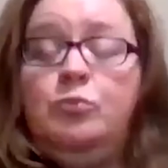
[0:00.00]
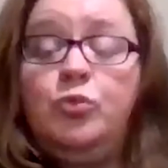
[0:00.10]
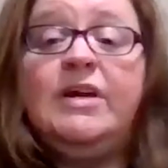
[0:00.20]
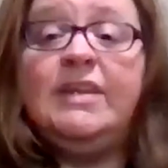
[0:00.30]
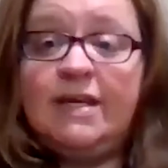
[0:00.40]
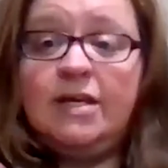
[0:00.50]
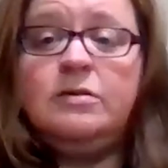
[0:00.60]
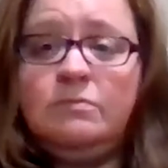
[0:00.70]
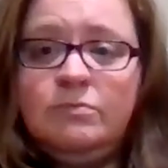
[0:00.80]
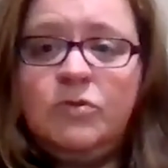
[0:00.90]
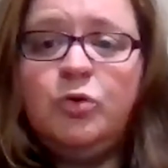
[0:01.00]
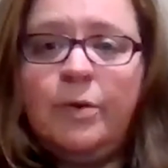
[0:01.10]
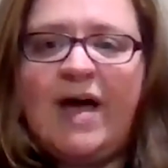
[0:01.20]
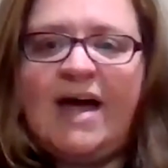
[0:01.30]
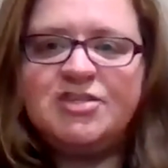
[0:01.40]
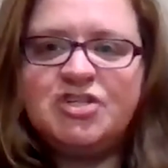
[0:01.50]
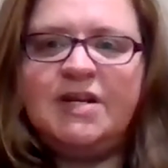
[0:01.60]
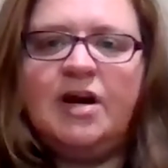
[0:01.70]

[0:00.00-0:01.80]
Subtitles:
really, you imagine it,